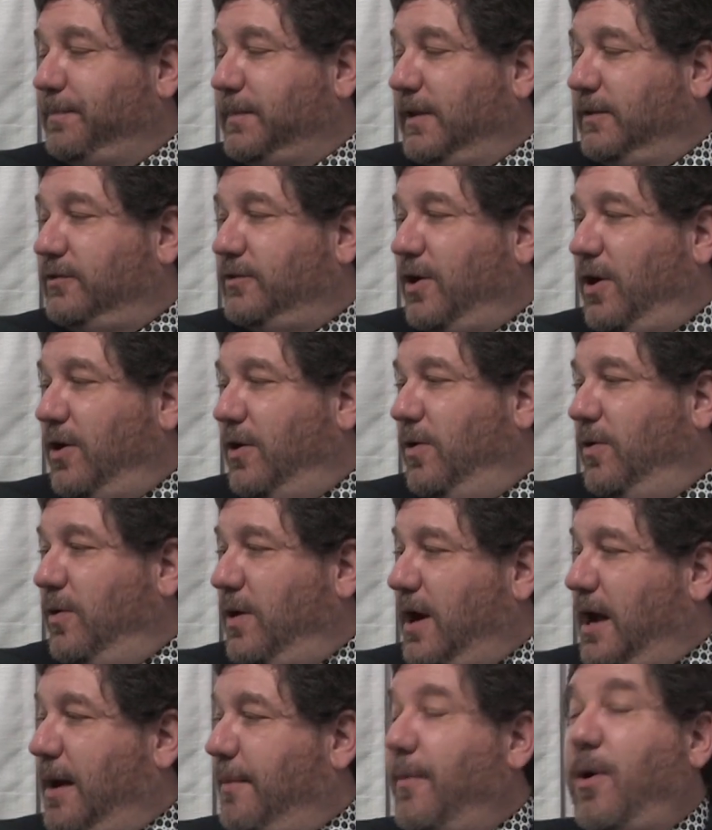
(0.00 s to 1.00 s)

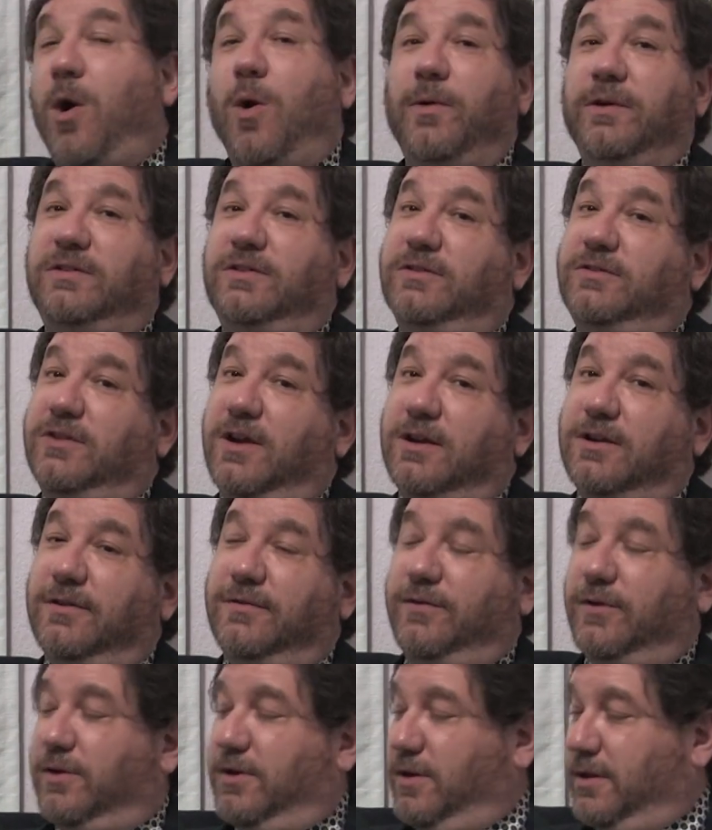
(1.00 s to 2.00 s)
So I'm always a sucker
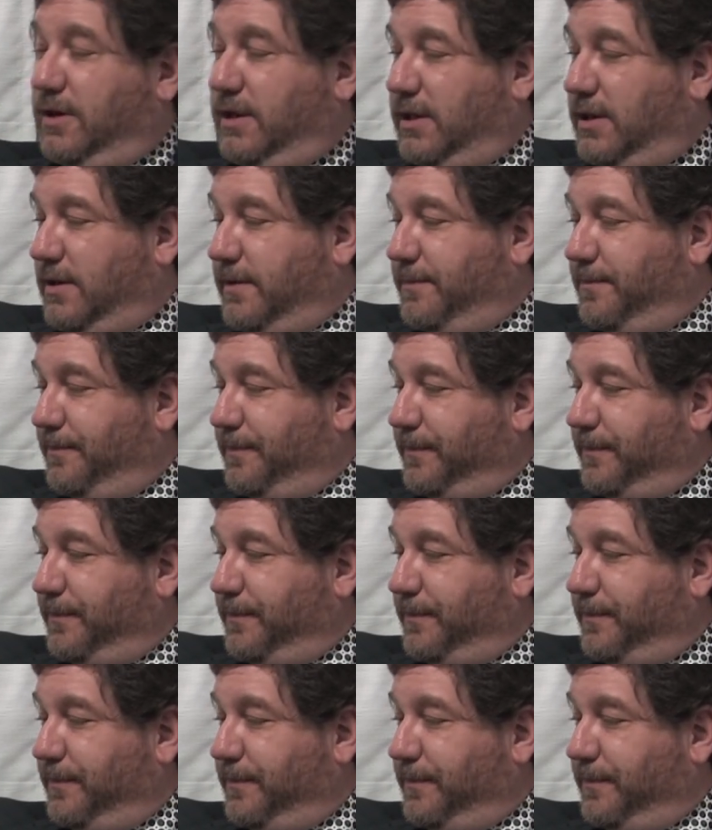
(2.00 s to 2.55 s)
for Kalila.